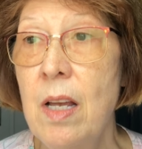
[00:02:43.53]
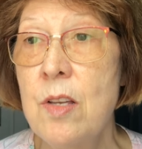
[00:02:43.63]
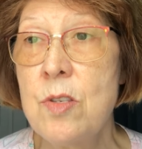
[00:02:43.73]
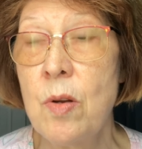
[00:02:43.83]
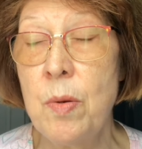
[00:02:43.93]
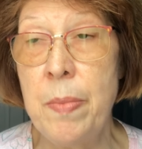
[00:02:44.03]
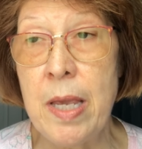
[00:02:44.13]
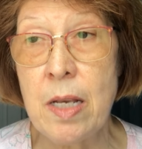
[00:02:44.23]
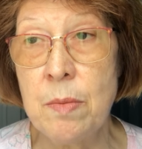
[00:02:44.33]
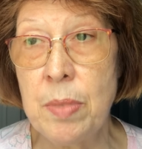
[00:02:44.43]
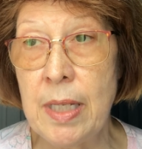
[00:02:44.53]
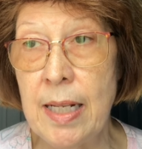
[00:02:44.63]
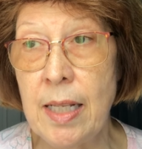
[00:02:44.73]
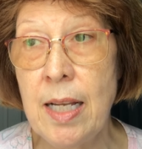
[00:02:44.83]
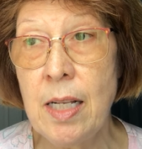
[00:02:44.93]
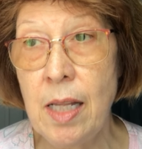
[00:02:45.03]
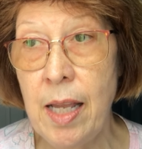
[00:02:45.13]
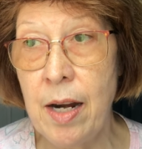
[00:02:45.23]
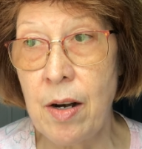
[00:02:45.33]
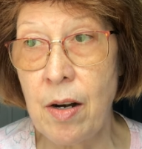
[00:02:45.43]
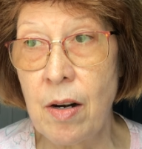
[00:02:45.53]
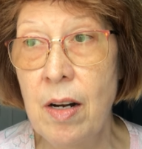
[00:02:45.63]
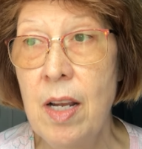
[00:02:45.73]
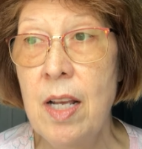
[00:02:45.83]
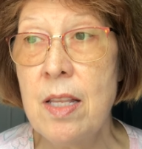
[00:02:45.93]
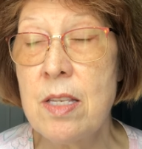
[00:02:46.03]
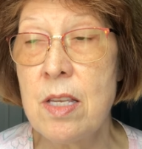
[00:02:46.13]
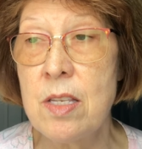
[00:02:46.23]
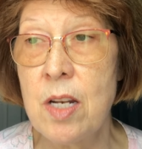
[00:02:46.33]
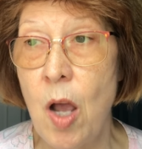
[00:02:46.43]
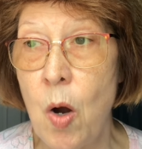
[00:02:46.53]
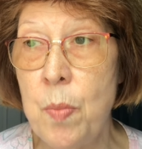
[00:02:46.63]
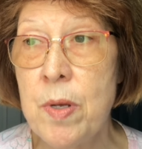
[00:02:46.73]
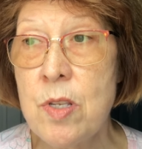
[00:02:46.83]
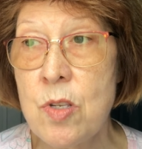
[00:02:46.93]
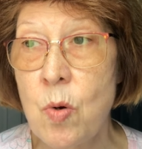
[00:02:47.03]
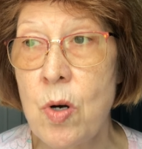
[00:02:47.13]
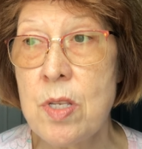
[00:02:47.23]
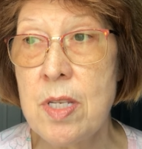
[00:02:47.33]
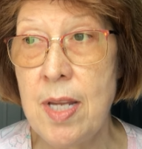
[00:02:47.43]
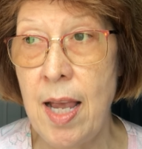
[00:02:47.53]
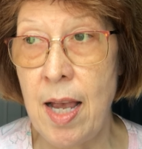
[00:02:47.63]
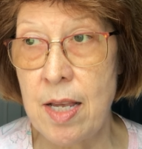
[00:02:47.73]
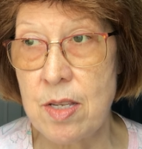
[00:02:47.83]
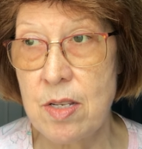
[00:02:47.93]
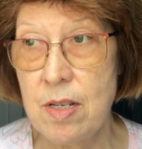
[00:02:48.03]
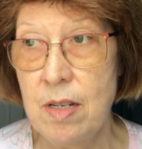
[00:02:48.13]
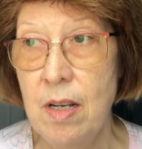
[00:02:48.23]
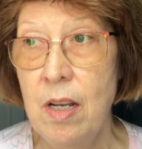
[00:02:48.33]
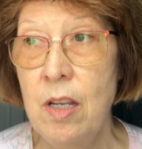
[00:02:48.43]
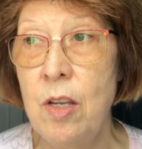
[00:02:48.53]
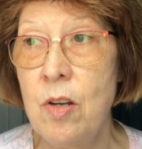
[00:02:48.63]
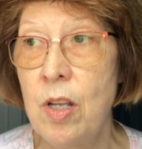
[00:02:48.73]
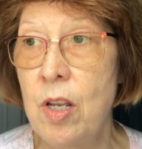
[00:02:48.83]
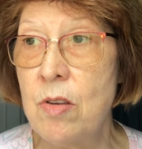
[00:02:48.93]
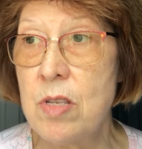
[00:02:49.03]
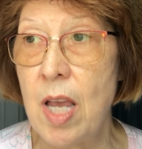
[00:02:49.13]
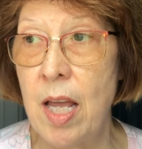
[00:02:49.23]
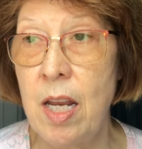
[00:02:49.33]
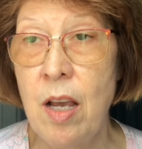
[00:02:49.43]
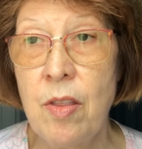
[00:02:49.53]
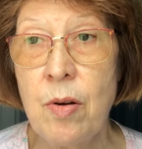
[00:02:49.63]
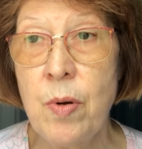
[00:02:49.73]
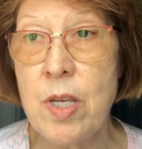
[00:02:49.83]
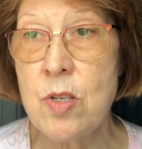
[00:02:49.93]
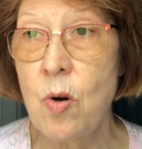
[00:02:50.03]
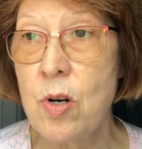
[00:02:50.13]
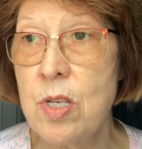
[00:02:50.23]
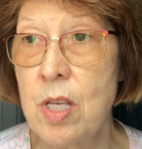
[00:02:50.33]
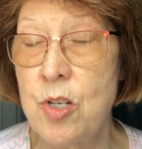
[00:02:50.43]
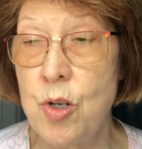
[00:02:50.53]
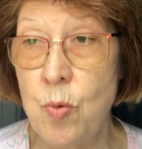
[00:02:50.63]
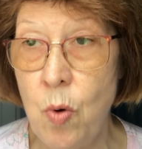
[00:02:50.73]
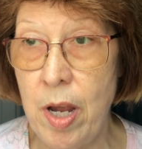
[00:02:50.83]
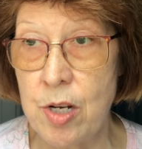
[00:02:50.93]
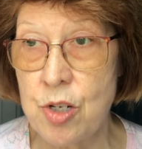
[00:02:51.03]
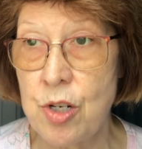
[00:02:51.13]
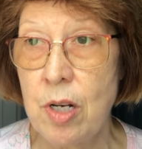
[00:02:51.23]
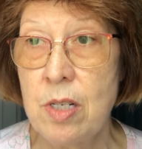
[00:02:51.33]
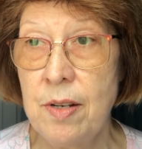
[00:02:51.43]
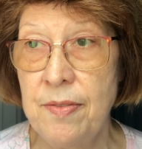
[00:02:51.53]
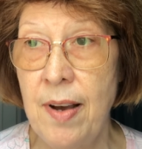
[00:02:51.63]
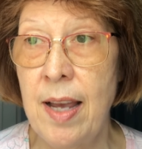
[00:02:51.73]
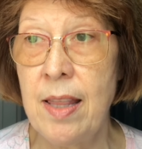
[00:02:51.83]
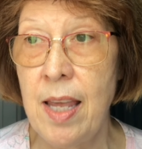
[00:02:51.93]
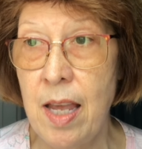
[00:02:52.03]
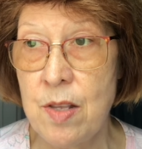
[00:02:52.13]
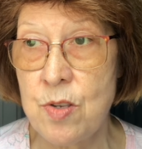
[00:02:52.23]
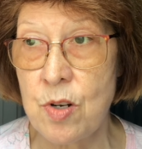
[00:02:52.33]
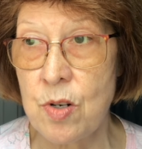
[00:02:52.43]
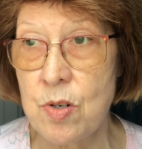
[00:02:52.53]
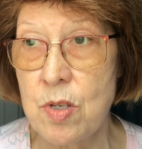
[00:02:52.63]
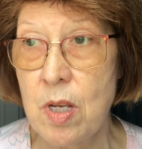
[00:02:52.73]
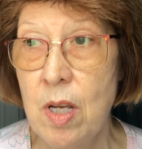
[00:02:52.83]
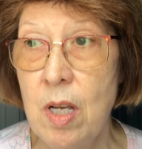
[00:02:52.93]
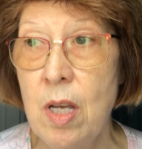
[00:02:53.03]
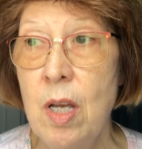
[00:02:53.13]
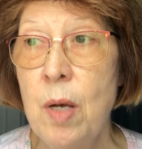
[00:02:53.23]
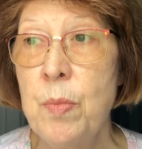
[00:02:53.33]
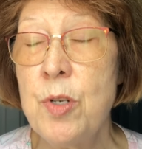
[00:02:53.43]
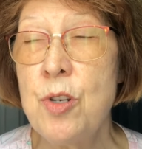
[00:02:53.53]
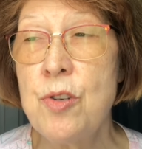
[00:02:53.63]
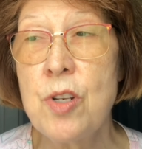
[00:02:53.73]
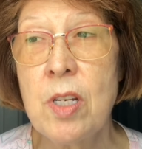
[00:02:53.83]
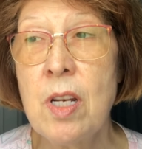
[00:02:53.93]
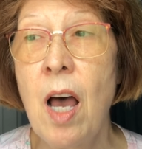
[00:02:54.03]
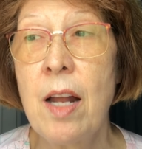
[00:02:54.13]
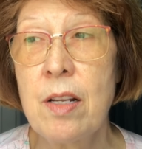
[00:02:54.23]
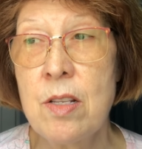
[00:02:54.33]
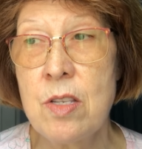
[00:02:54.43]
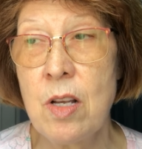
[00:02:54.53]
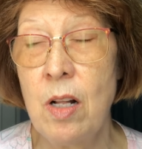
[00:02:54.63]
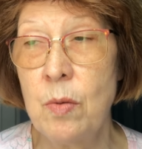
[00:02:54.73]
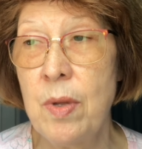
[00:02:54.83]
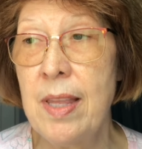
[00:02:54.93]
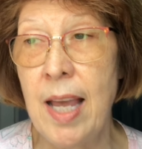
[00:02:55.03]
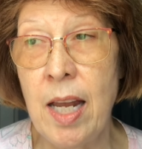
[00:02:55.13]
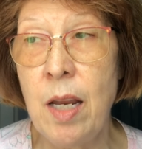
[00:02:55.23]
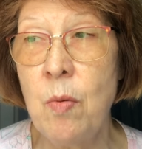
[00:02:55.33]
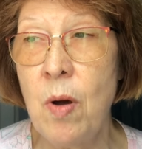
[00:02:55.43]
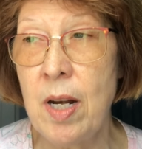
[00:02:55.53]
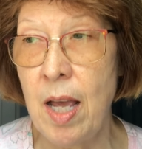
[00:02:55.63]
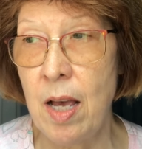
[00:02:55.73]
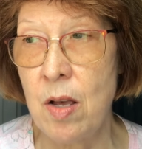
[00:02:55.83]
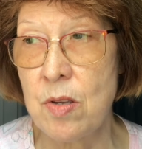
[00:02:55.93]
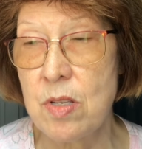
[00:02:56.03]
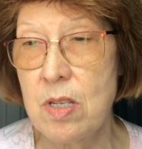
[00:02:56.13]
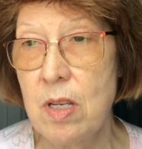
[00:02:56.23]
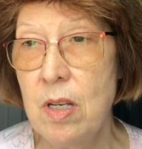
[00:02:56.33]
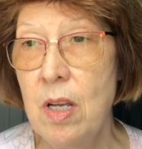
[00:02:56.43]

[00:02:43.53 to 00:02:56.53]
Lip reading: So to be completely clear, this is an open source test. You can use any other resource that you wish to find the answers, but you should not consult with anyone else.